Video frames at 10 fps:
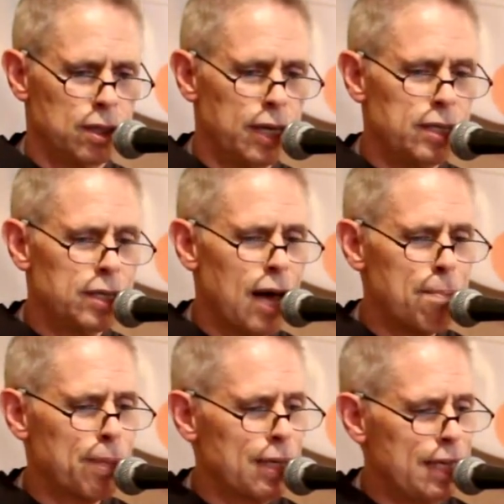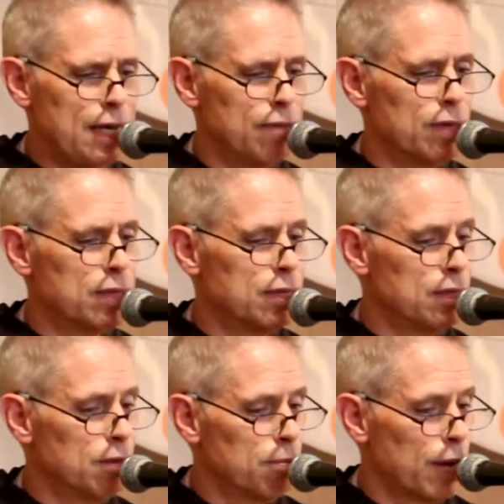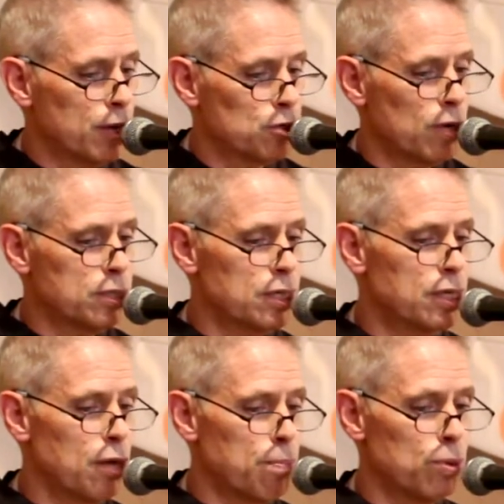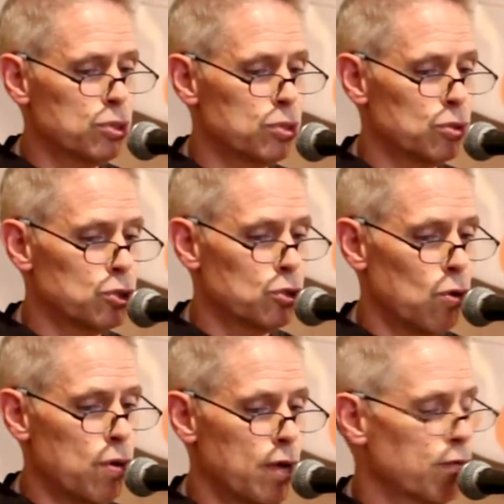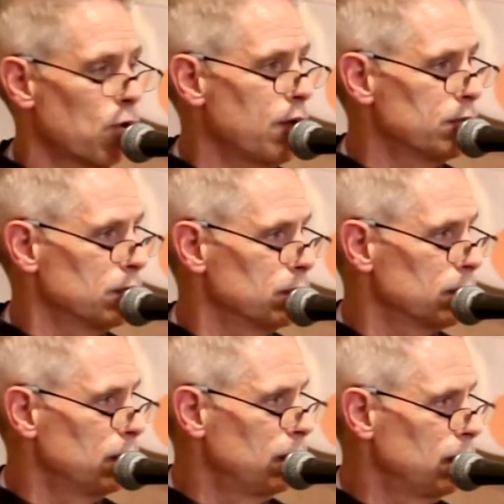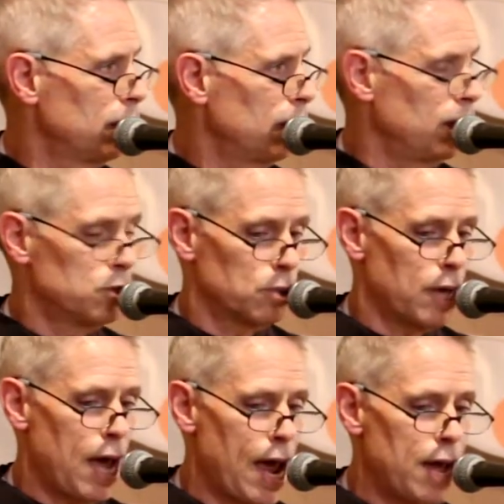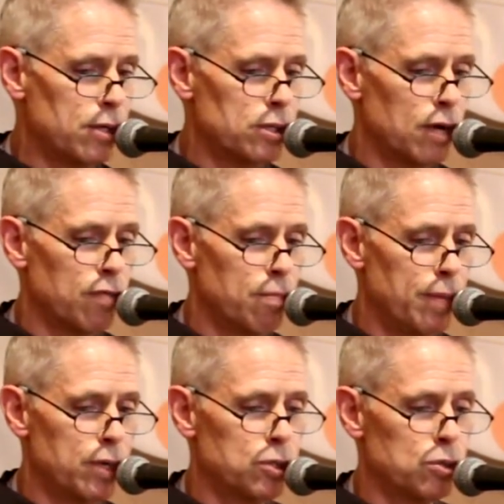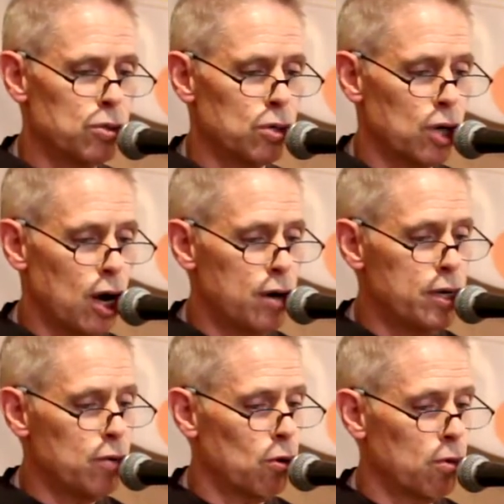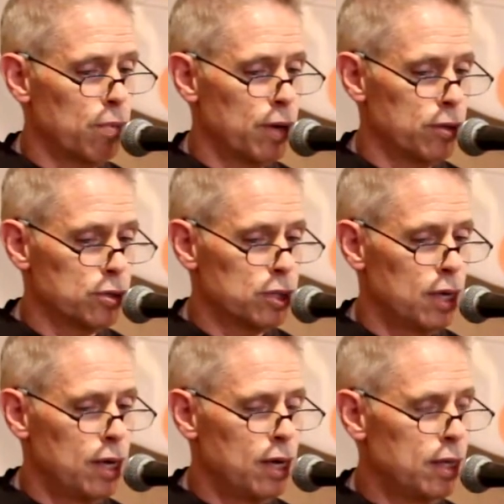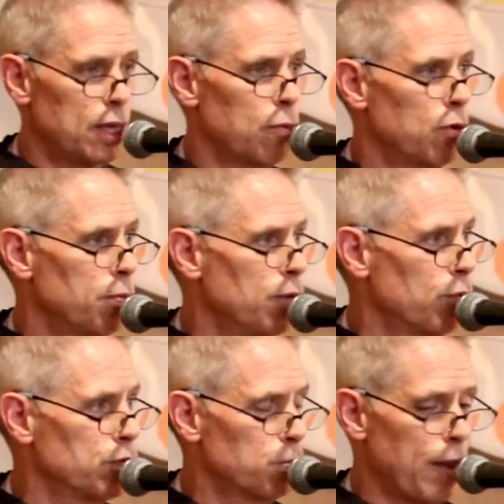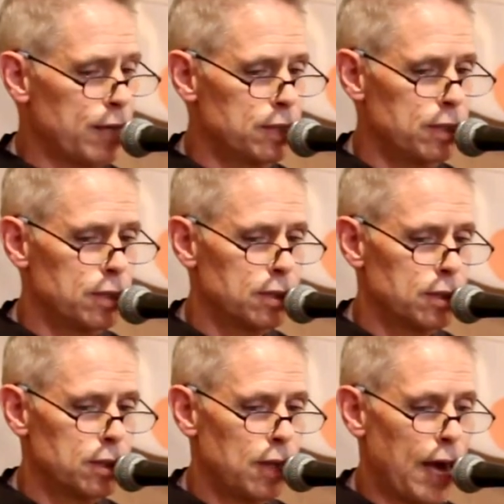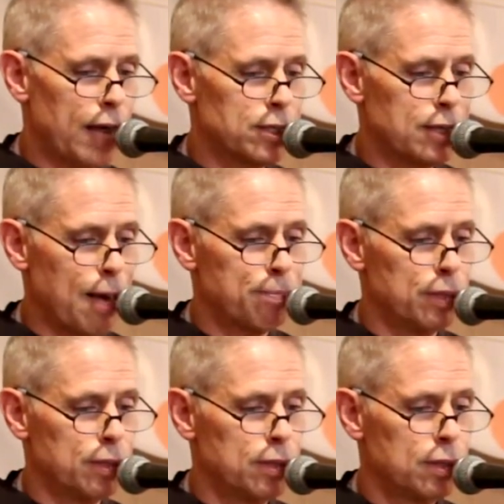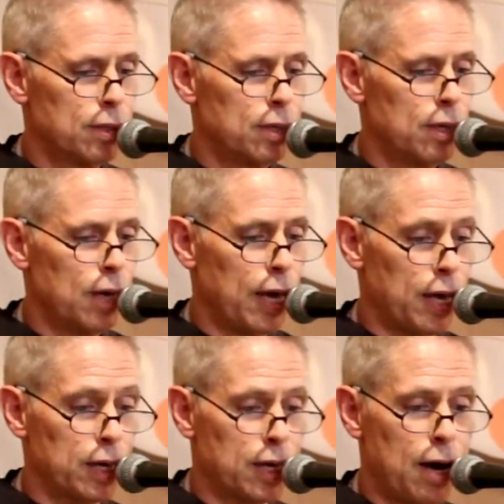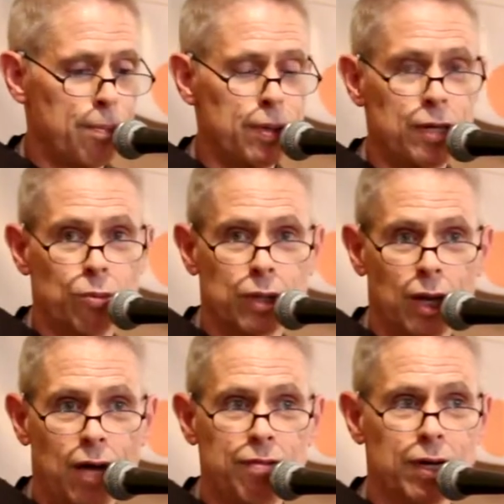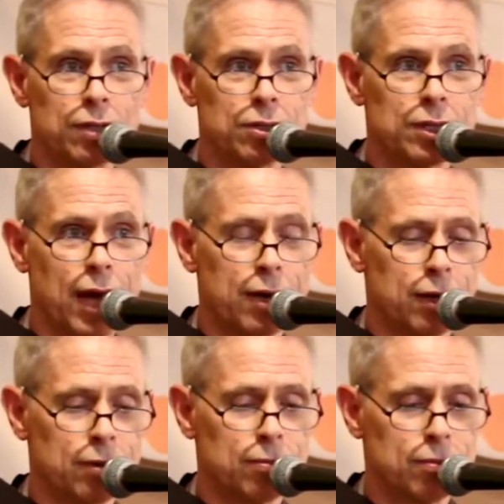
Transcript: They did not believe that by entrusting their personal story of crisis into the hands of the minister, guardian, or brothers, they would be respected, accepted, and accompanied with love and understanding.